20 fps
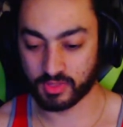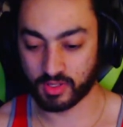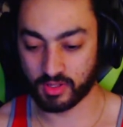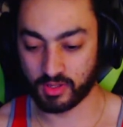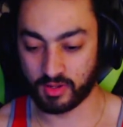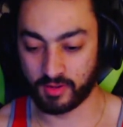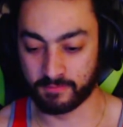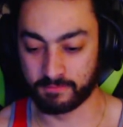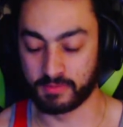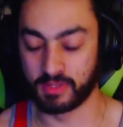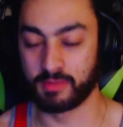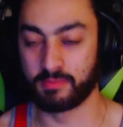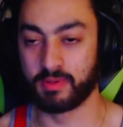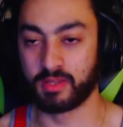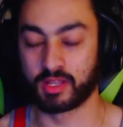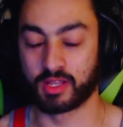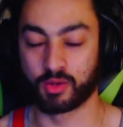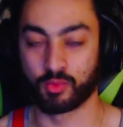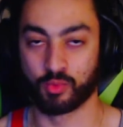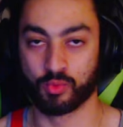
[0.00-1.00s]
of me
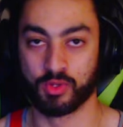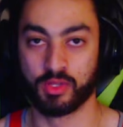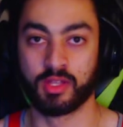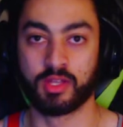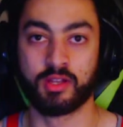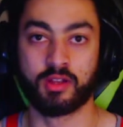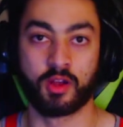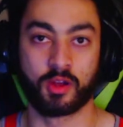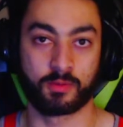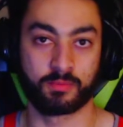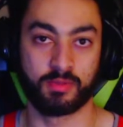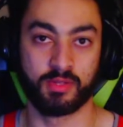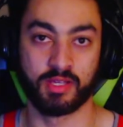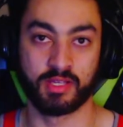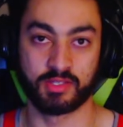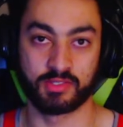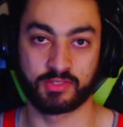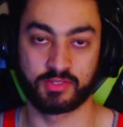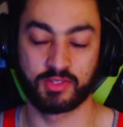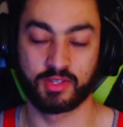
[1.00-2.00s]
being in a really dark
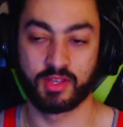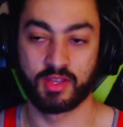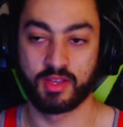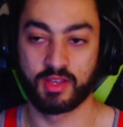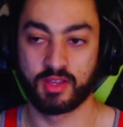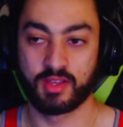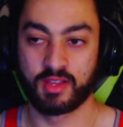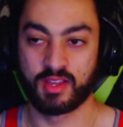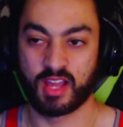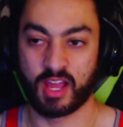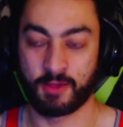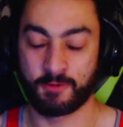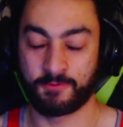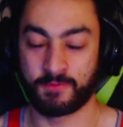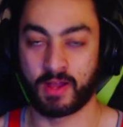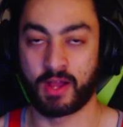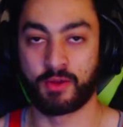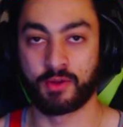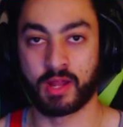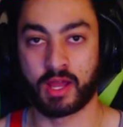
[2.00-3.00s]
place, I
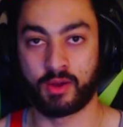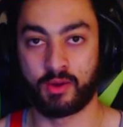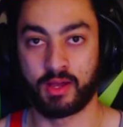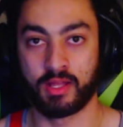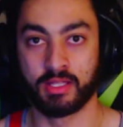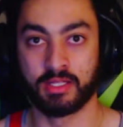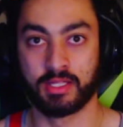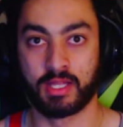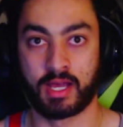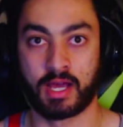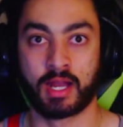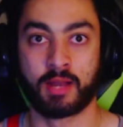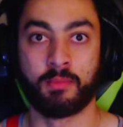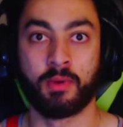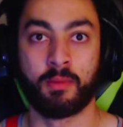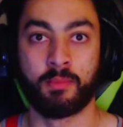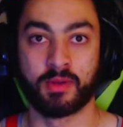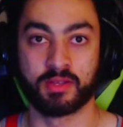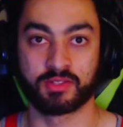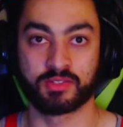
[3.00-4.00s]
found out a lot
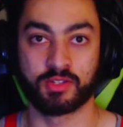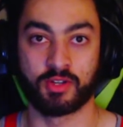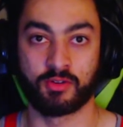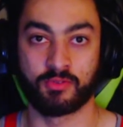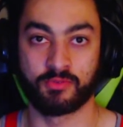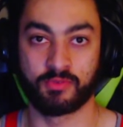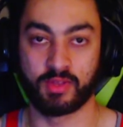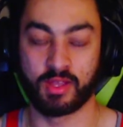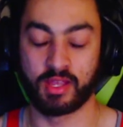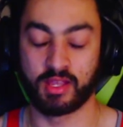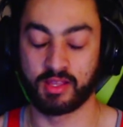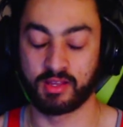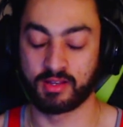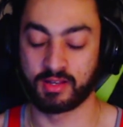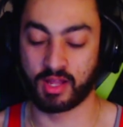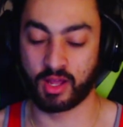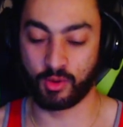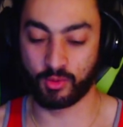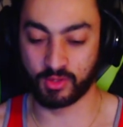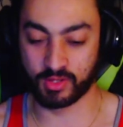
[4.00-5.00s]
about myself. And
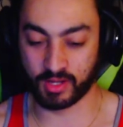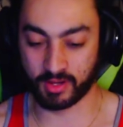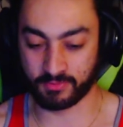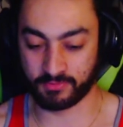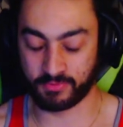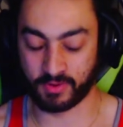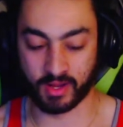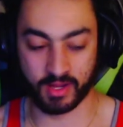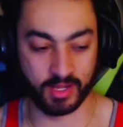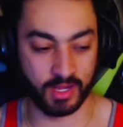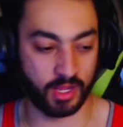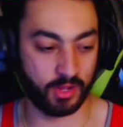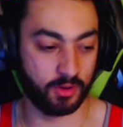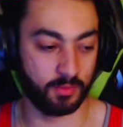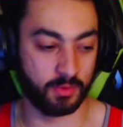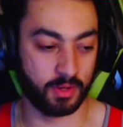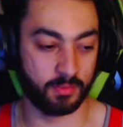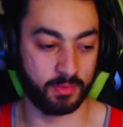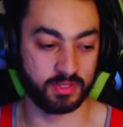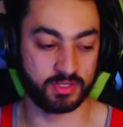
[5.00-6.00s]
not only did I find out
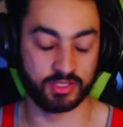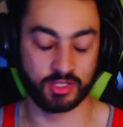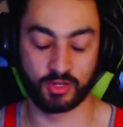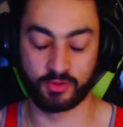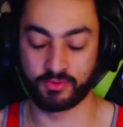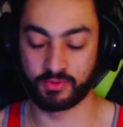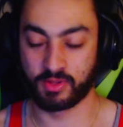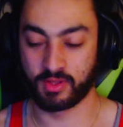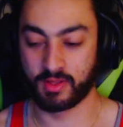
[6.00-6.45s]
about myself,